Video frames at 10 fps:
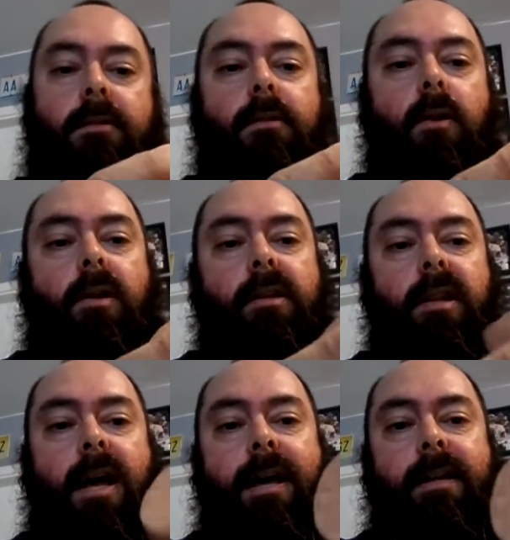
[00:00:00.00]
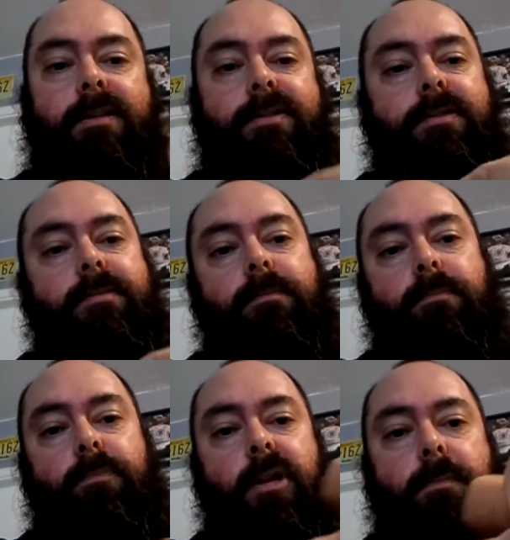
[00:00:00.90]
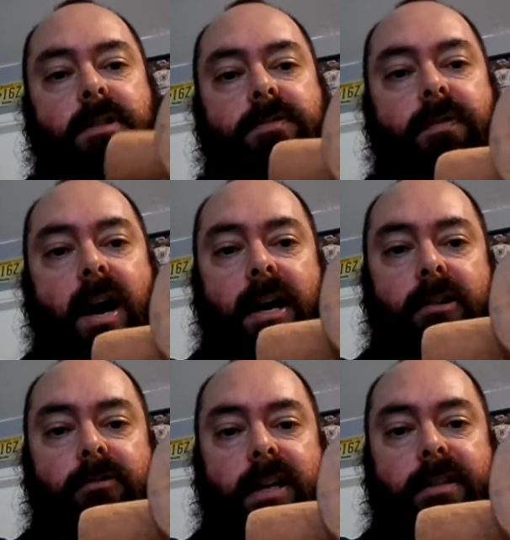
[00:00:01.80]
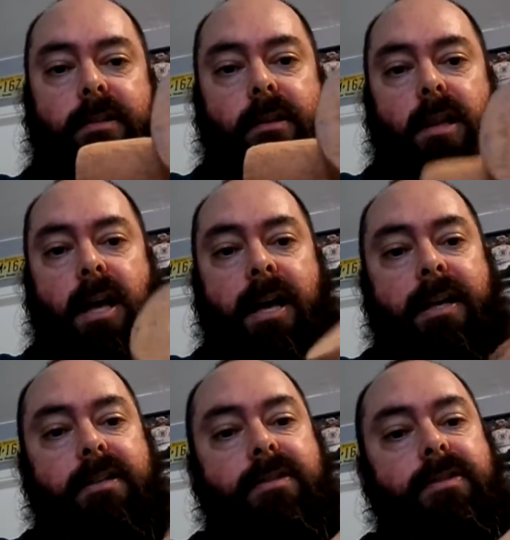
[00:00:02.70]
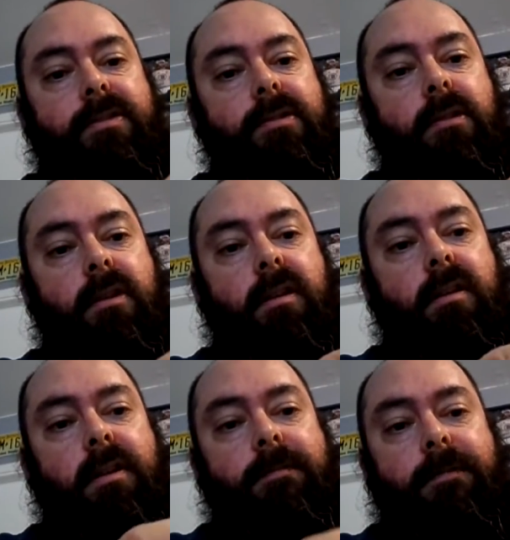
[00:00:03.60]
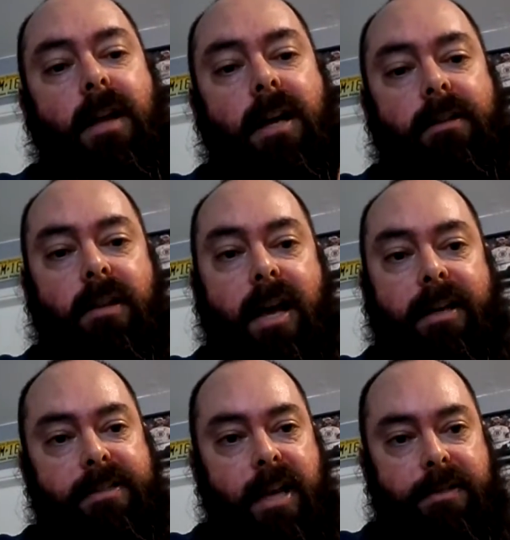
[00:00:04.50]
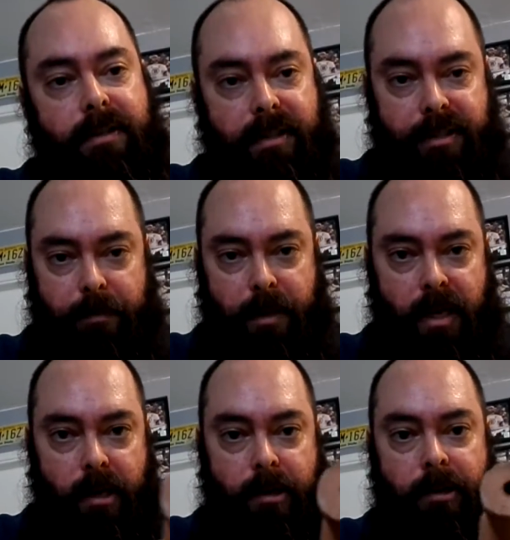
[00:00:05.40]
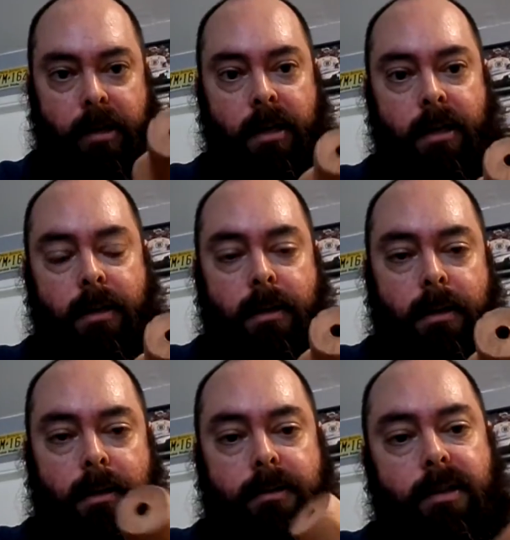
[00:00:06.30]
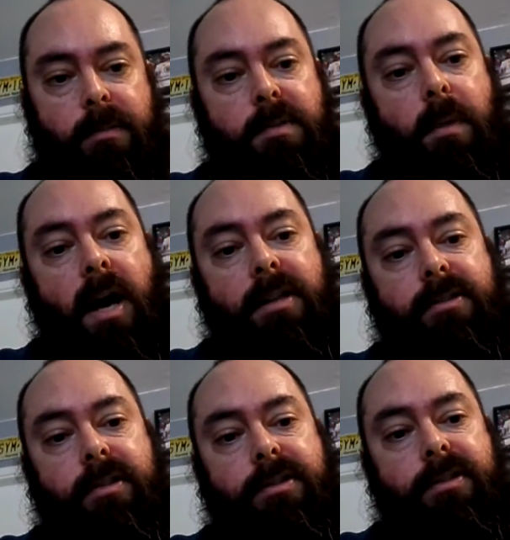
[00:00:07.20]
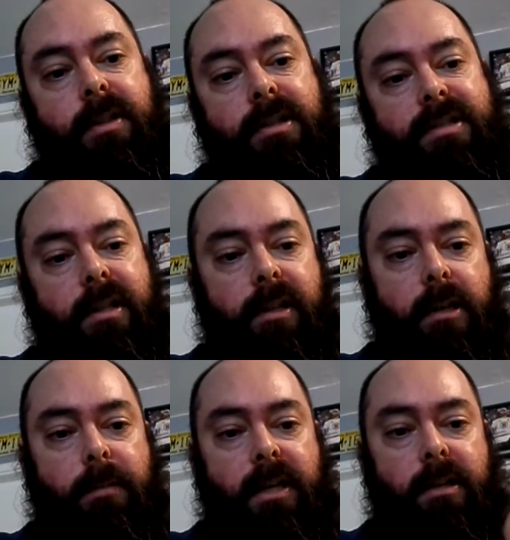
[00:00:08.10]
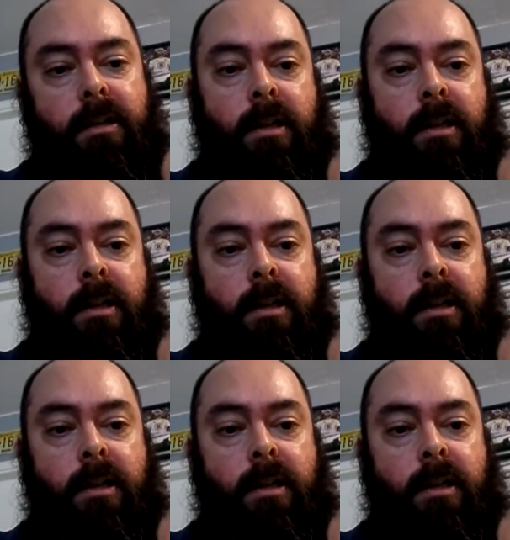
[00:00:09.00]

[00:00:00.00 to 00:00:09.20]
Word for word: all the lines pretty much filed right to the lines. If not, the line has actually disappeared. Some spots you could still see a little bit.